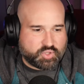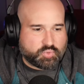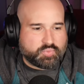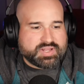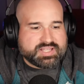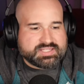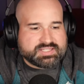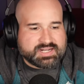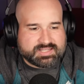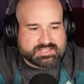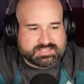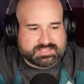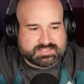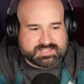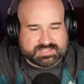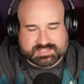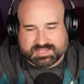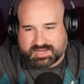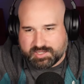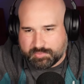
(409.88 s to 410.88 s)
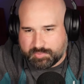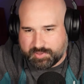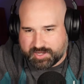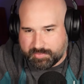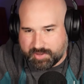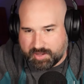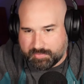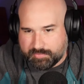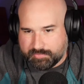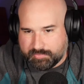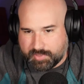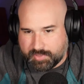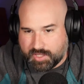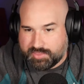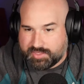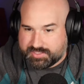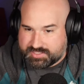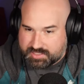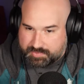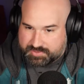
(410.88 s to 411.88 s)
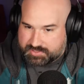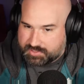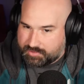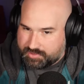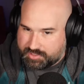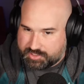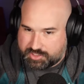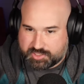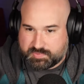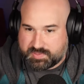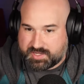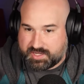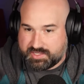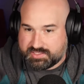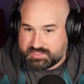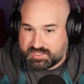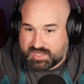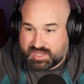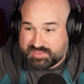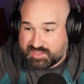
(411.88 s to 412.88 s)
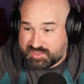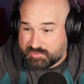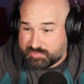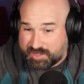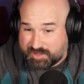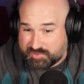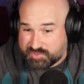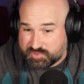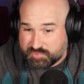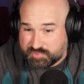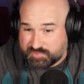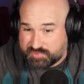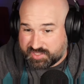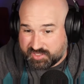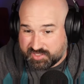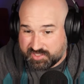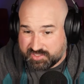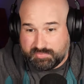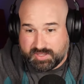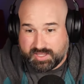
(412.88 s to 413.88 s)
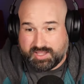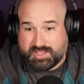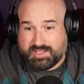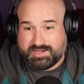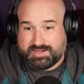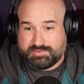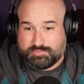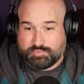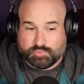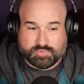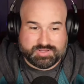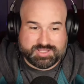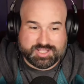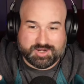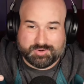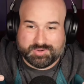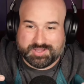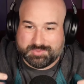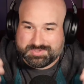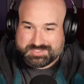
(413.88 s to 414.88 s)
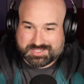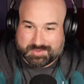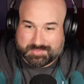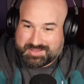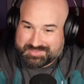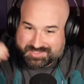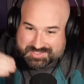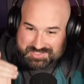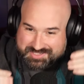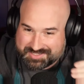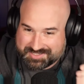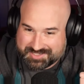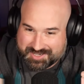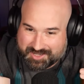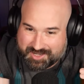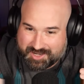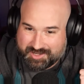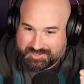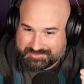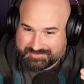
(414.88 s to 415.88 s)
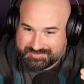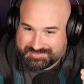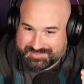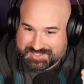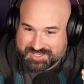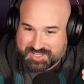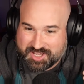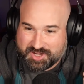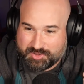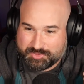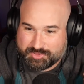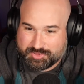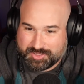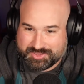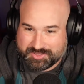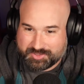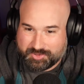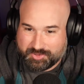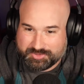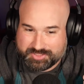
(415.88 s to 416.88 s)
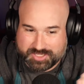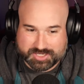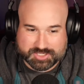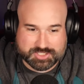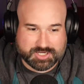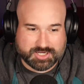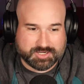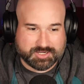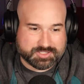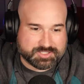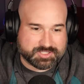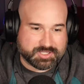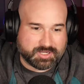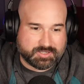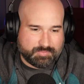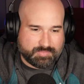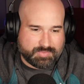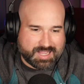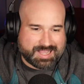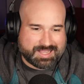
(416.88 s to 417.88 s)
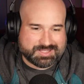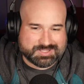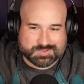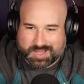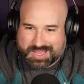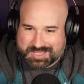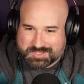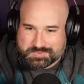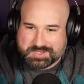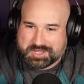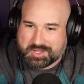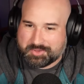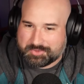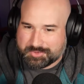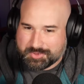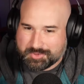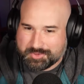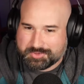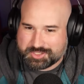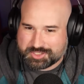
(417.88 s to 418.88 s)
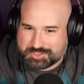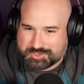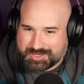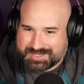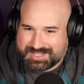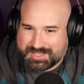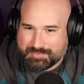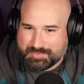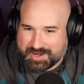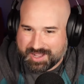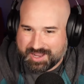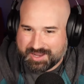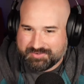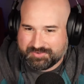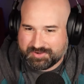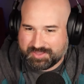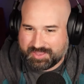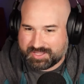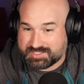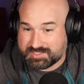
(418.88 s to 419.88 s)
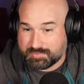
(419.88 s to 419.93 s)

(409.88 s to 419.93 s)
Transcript: reason I decided to bring him up on this episode is just because I thought the backgrounds were really good, and you know he was on my list to talk on, you know, during the golden age here. So as as we go through, just try to keep an eye for like some